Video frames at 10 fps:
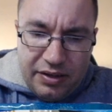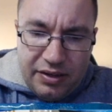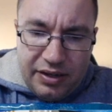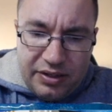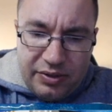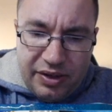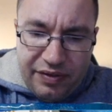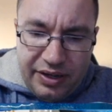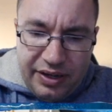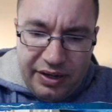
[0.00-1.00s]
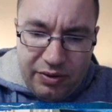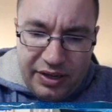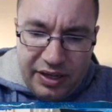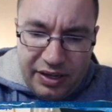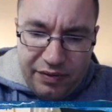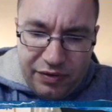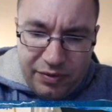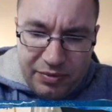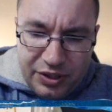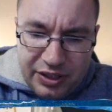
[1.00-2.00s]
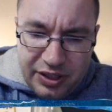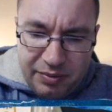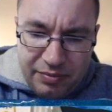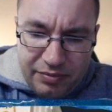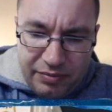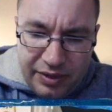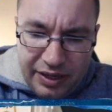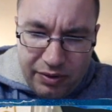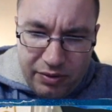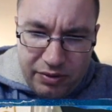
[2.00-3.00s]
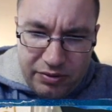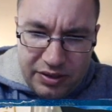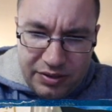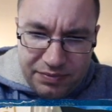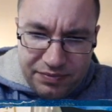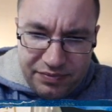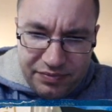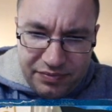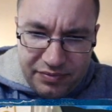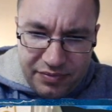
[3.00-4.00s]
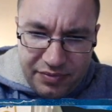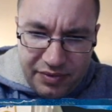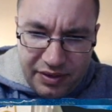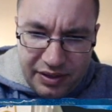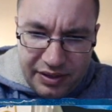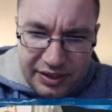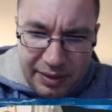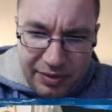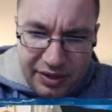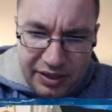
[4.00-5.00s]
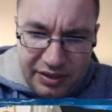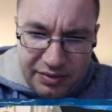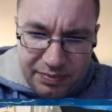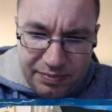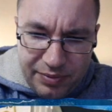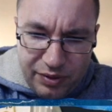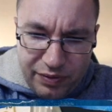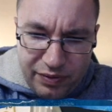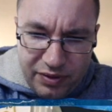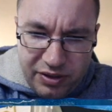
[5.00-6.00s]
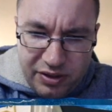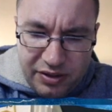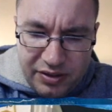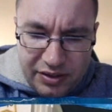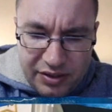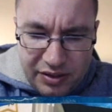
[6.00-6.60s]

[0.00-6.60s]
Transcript: Next we have a Nidoking from Gym Heroes. Japanese, beautiful card.